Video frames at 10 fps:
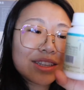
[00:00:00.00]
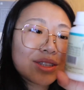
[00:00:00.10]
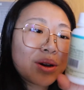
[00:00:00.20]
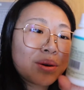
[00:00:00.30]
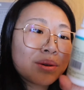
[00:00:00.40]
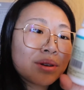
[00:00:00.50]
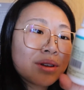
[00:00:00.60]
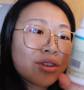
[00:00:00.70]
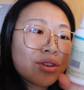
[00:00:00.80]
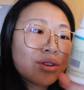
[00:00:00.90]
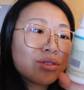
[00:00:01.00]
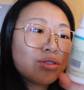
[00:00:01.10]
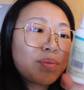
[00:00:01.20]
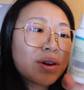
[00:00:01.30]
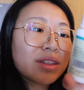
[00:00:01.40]
So
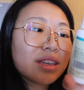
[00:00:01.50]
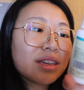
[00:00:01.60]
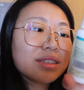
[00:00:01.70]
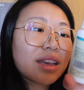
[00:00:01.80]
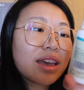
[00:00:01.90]
you put these